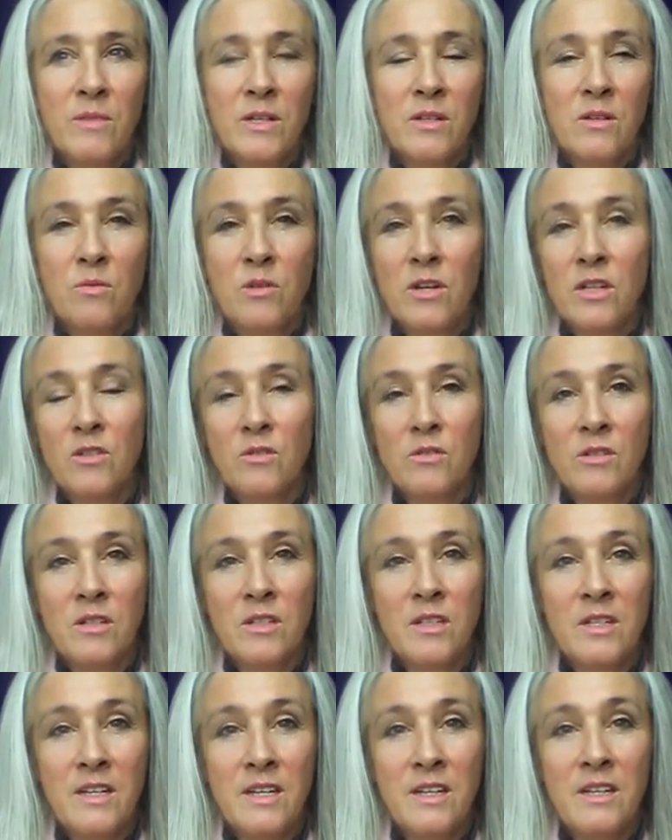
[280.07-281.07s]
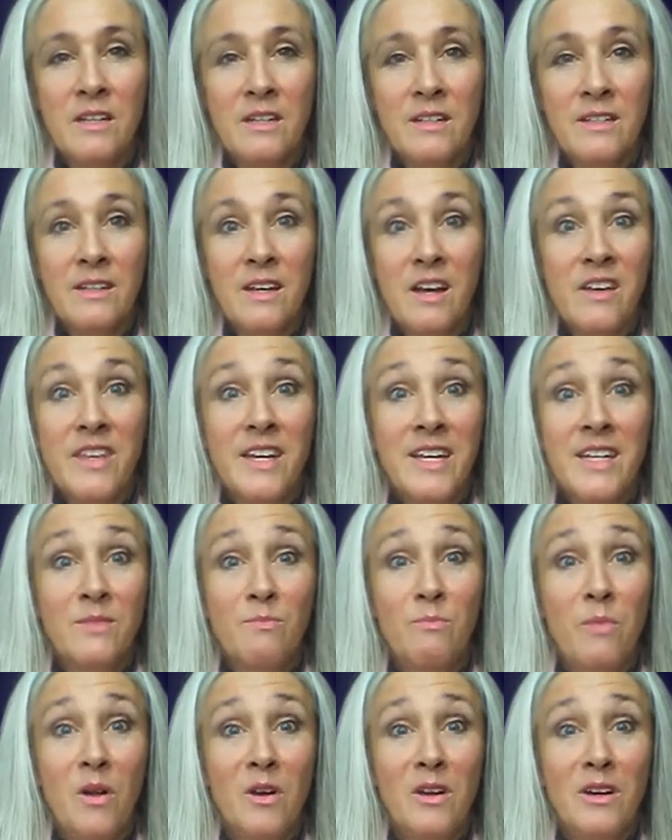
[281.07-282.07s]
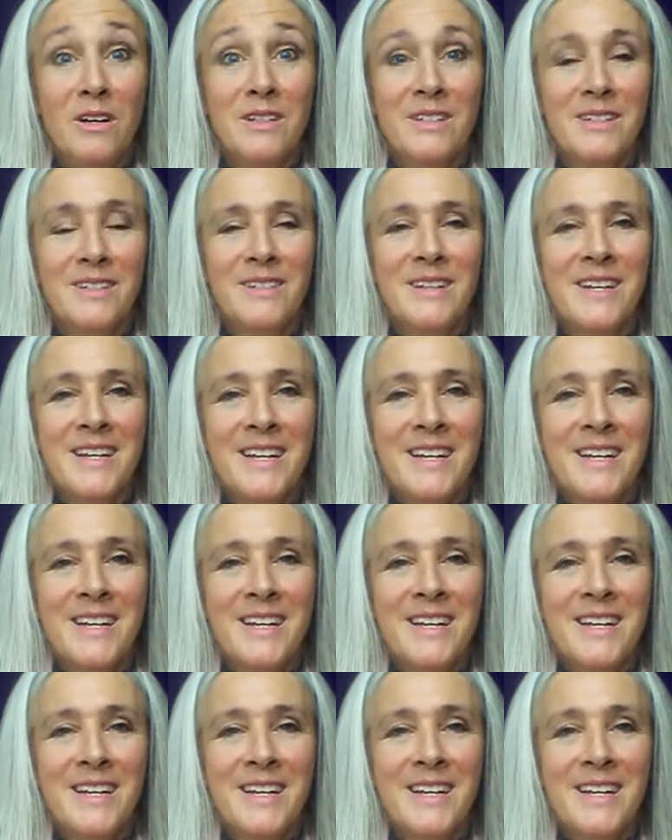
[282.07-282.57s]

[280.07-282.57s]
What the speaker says: And quite honestly, I think it's bollocks.